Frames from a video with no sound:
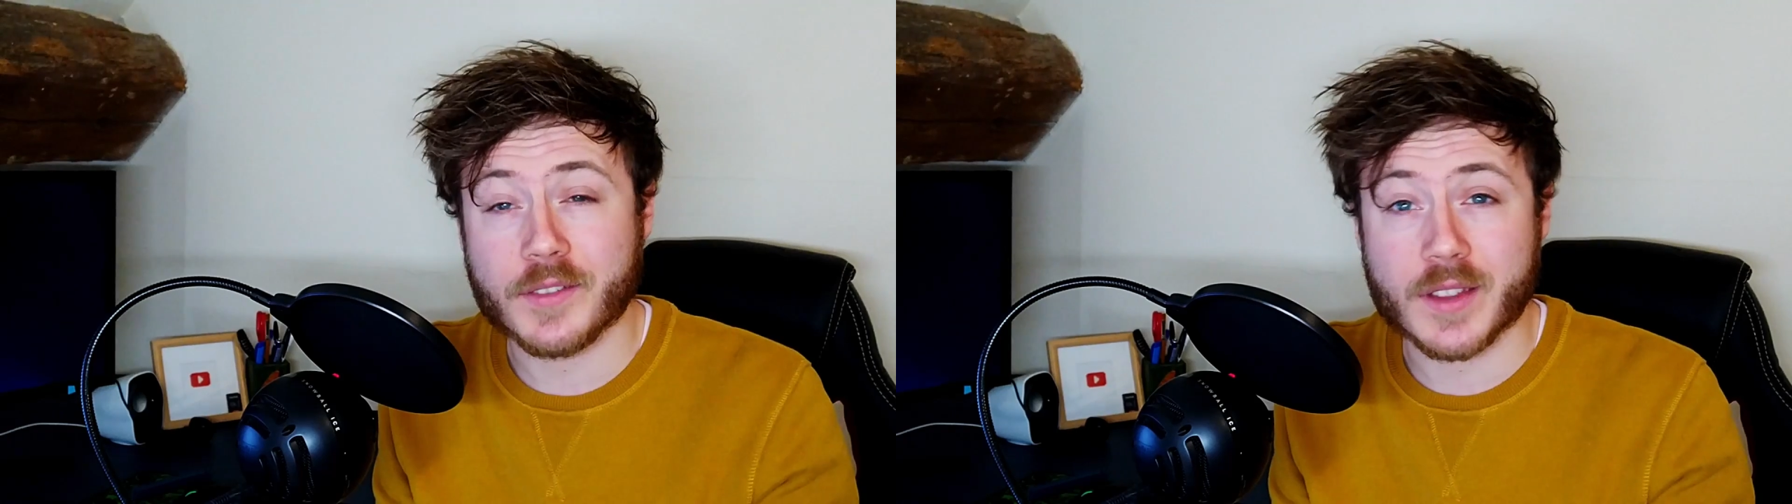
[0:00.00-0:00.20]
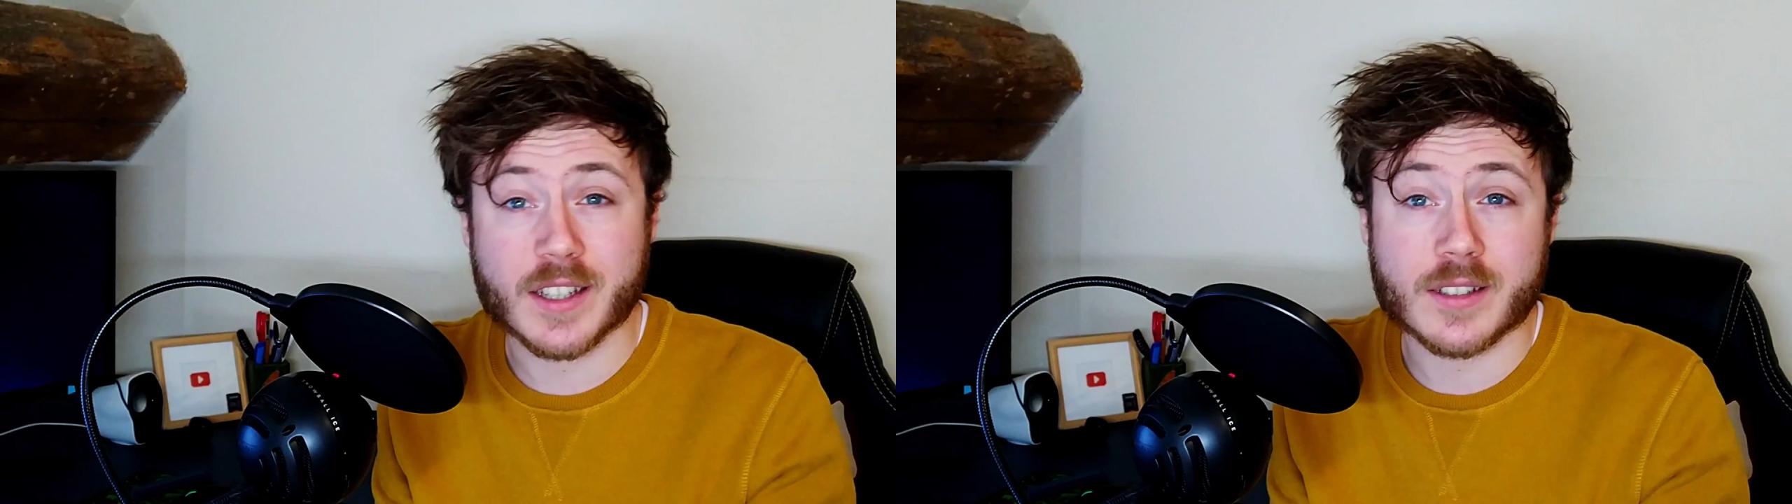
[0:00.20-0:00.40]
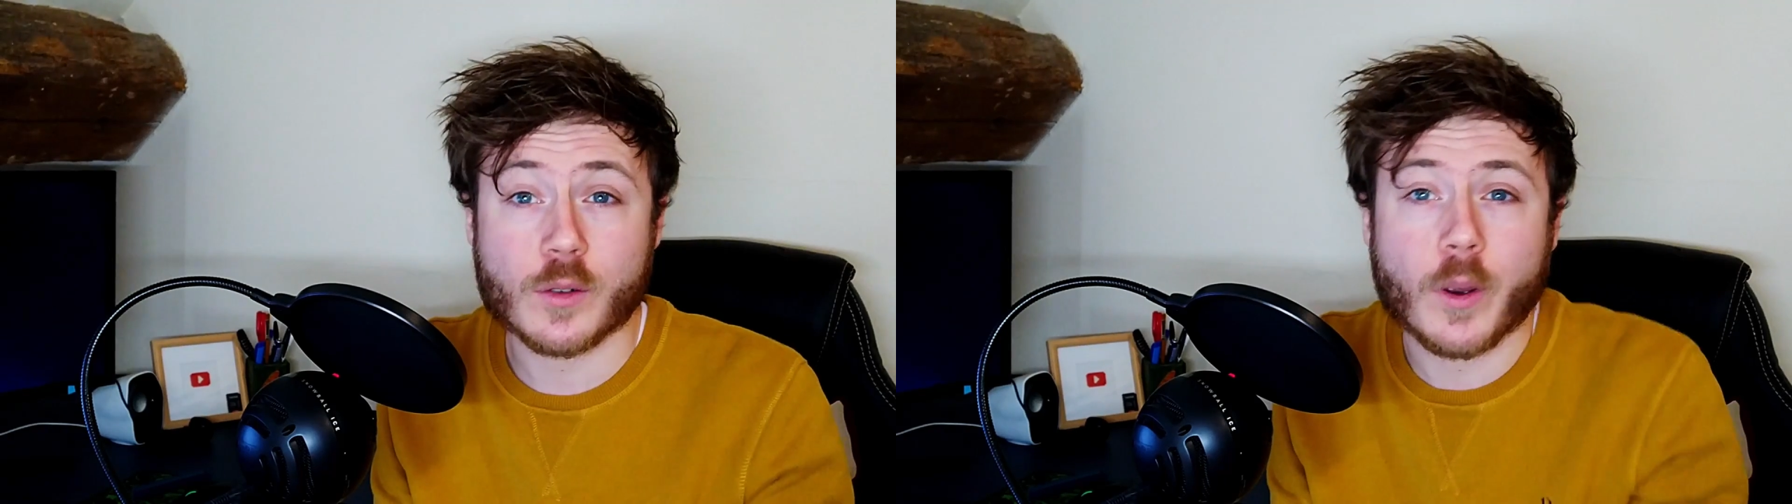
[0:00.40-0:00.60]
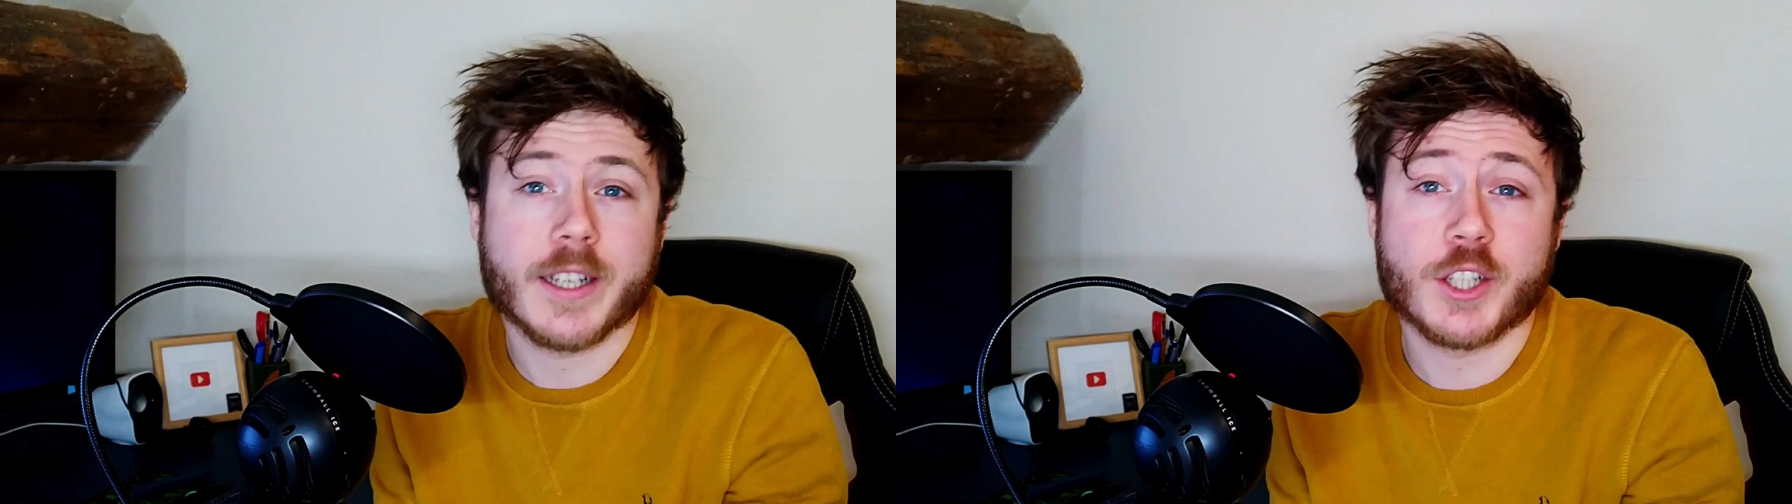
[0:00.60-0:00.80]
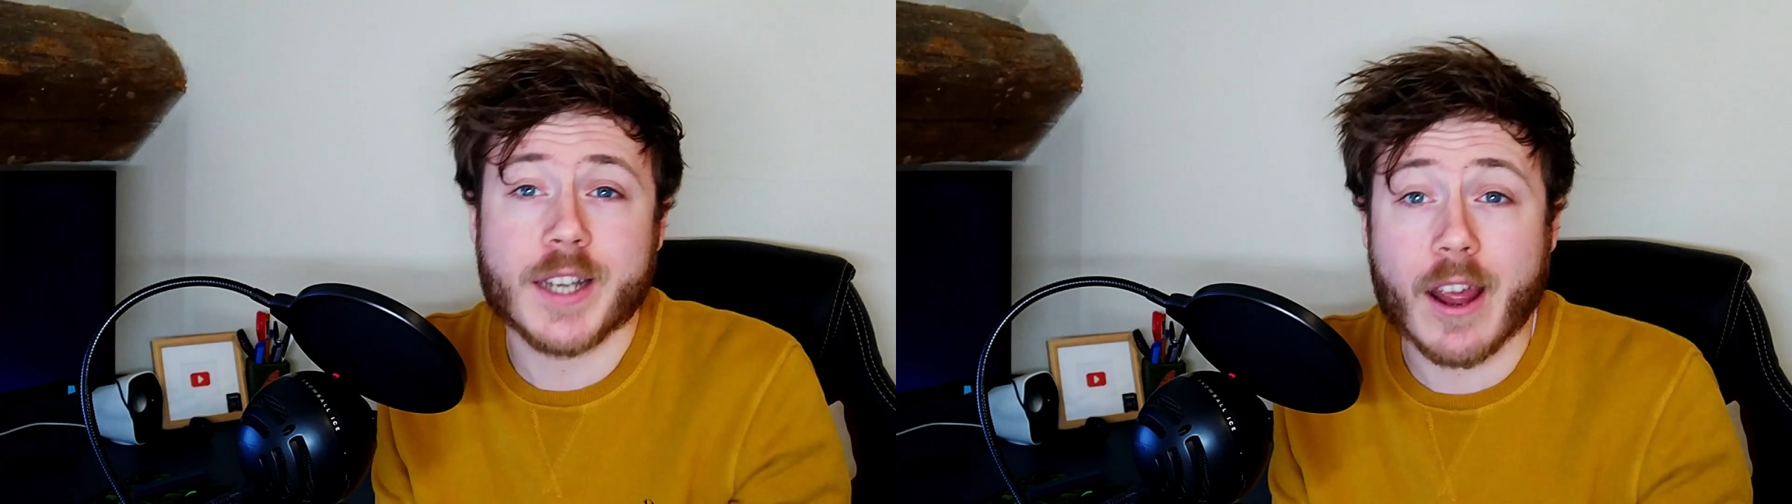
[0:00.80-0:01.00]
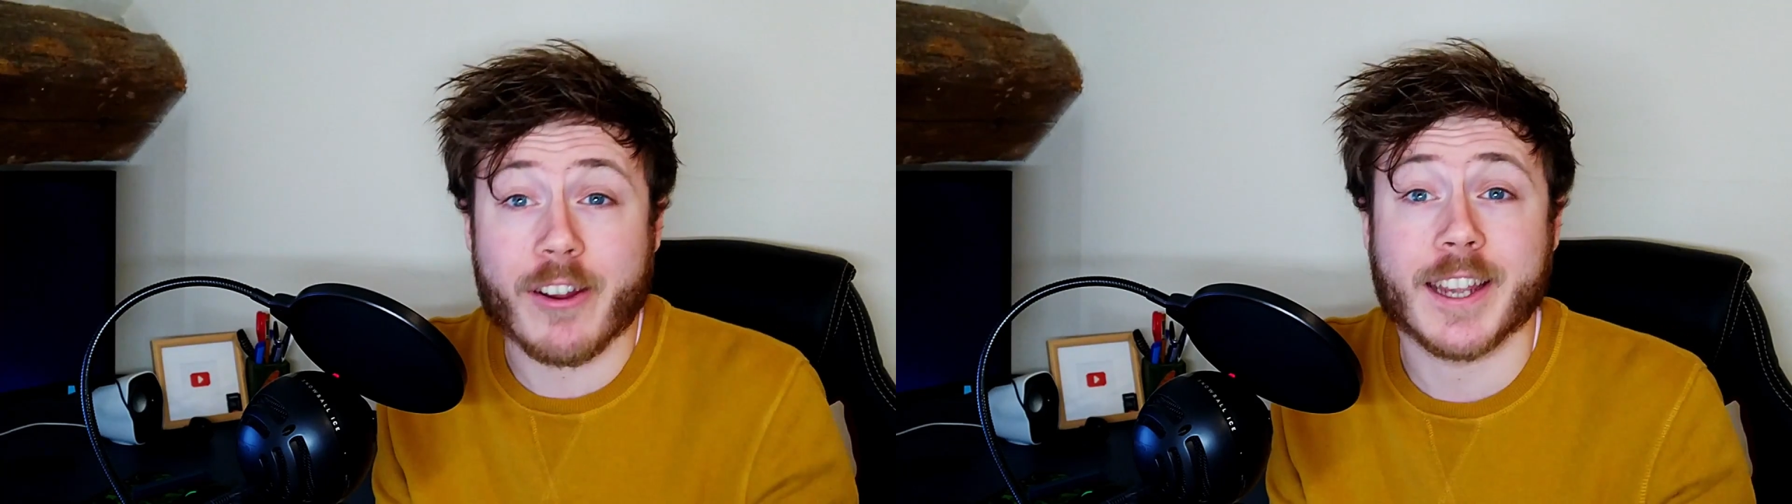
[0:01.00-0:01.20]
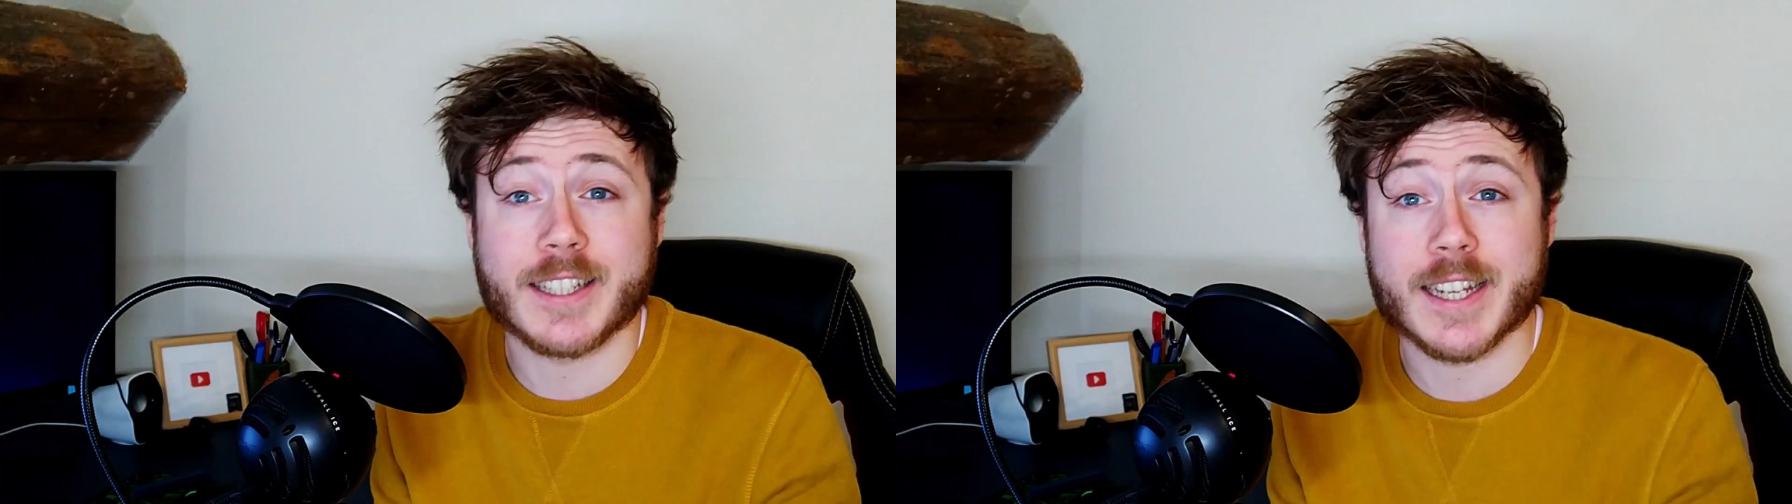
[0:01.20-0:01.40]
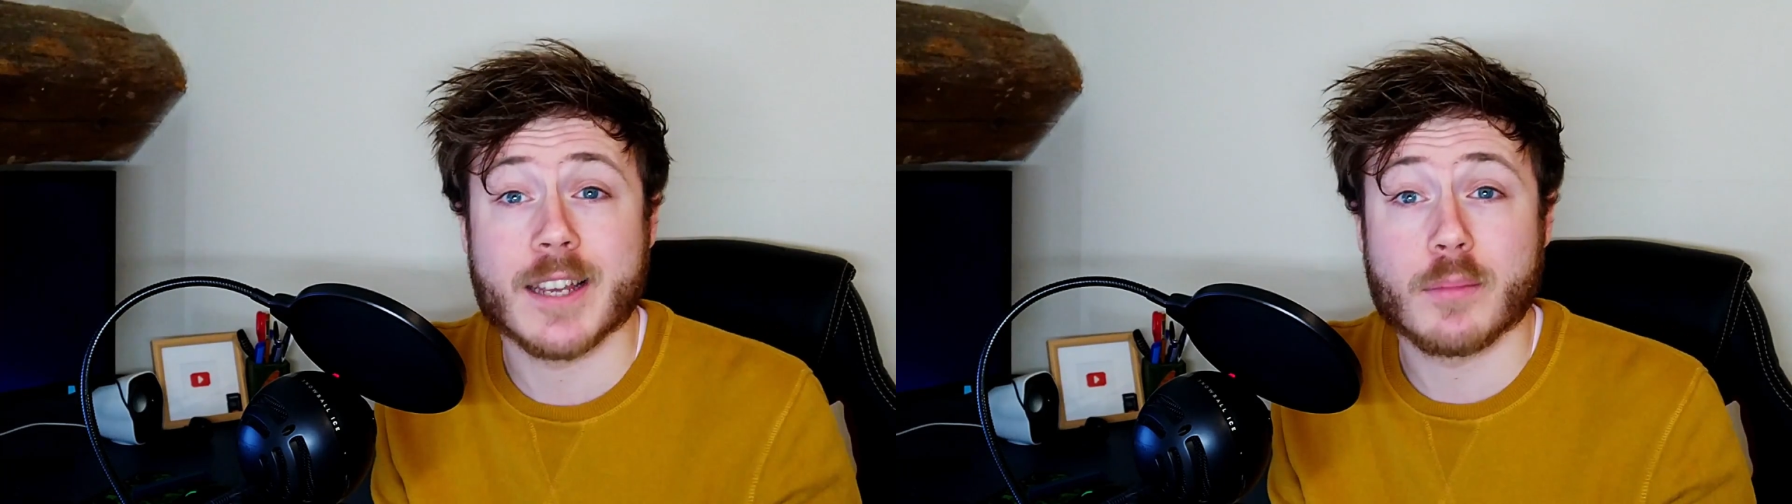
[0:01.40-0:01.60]
of this quite generic
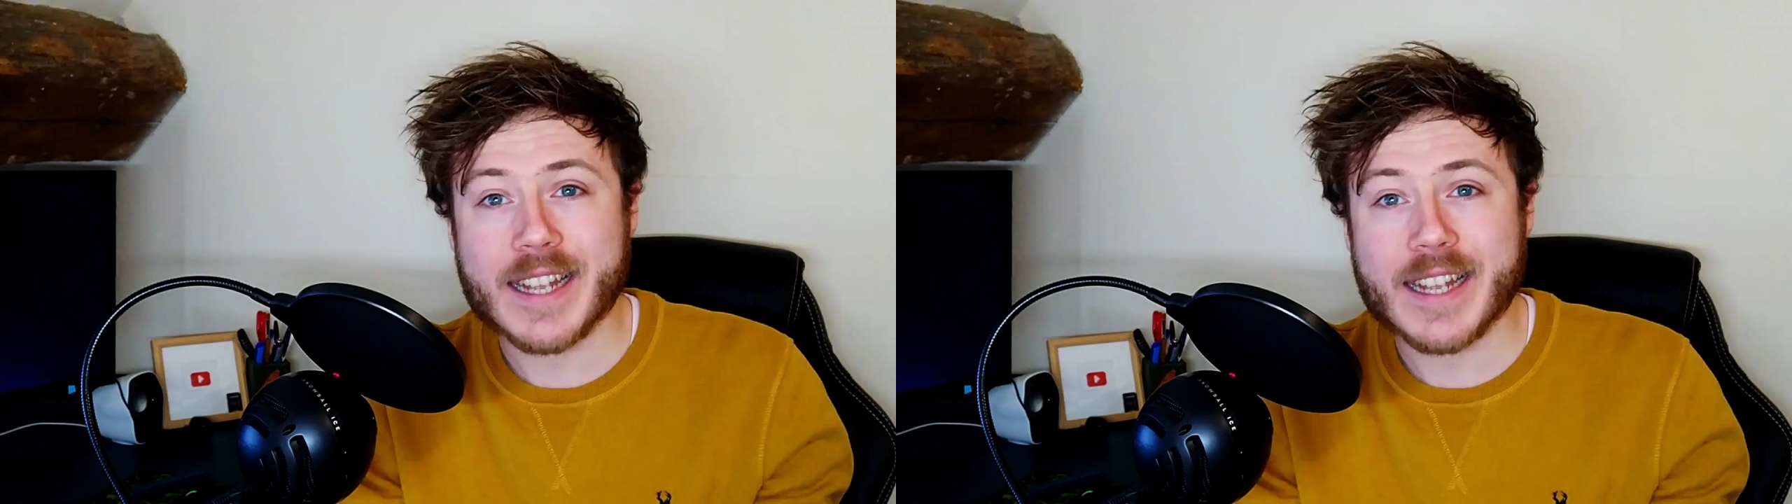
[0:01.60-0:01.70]
tip.